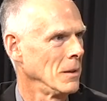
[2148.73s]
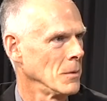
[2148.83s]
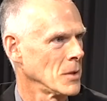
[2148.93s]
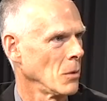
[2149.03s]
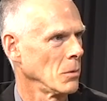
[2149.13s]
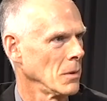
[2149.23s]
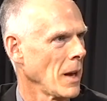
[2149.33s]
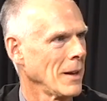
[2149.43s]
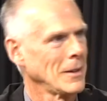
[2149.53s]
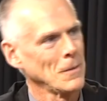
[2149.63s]
so
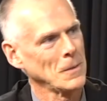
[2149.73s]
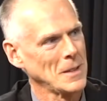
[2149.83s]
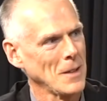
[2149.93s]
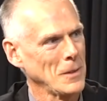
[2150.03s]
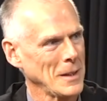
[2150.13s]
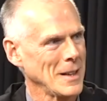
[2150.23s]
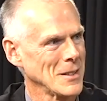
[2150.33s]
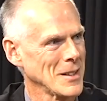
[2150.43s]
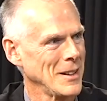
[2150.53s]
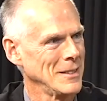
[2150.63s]
yeah, definitely
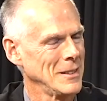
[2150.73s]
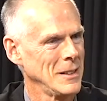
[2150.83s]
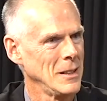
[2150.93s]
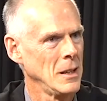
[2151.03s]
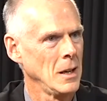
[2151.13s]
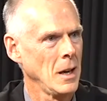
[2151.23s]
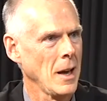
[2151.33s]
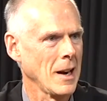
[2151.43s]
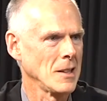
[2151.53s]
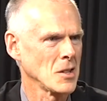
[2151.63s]
it's.
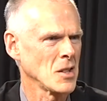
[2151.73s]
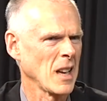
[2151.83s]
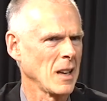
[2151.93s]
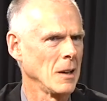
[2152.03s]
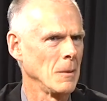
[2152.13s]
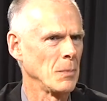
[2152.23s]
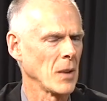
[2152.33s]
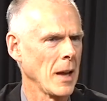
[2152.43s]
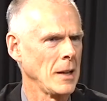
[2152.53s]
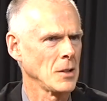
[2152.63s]
And I just think
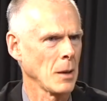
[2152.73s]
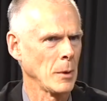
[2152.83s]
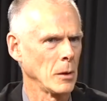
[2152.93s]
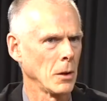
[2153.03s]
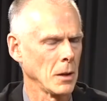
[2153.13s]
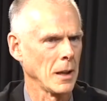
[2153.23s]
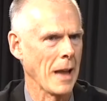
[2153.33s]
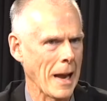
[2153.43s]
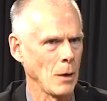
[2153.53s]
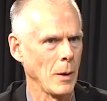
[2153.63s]
anytime you learn a
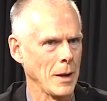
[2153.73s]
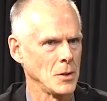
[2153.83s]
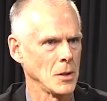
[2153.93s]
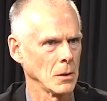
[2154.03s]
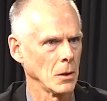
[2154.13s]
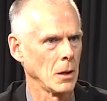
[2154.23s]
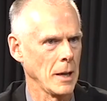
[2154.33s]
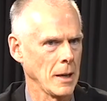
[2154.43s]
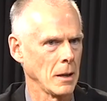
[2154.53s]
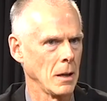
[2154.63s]
language, you're
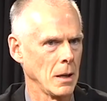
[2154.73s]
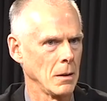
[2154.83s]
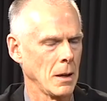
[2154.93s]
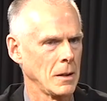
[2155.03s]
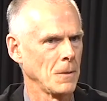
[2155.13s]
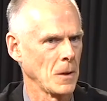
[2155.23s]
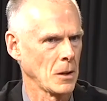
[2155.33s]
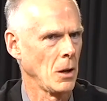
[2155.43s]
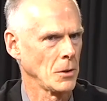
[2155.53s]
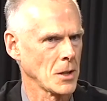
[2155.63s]
learning a different
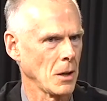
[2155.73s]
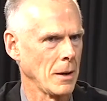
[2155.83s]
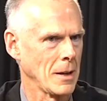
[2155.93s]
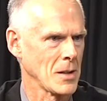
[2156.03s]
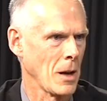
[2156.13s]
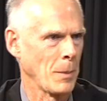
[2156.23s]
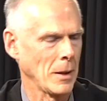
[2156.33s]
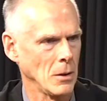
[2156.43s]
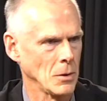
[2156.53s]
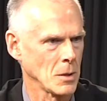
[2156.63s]
culture, and it's
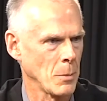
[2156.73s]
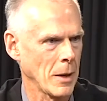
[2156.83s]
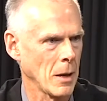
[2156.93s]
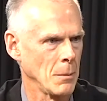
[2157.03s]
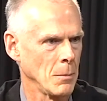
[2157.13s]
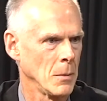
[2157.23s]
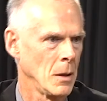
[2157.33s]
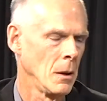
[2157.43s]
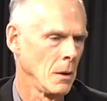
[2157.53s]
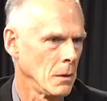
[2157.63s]
helping you to become
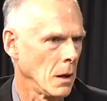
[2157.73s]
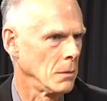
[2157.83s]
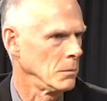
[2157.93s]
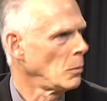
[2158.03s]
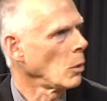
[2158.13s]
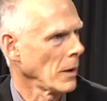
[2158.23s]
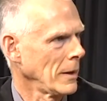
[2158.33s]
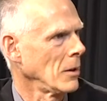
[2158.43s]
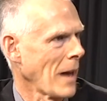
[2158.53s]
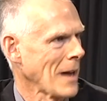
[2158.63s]
more
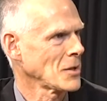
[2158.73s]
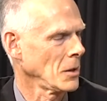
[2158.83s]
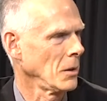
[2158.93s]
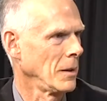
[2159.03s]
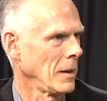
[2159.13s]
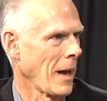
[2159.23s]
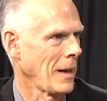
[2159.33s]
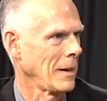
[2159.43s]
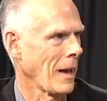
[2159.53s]
international and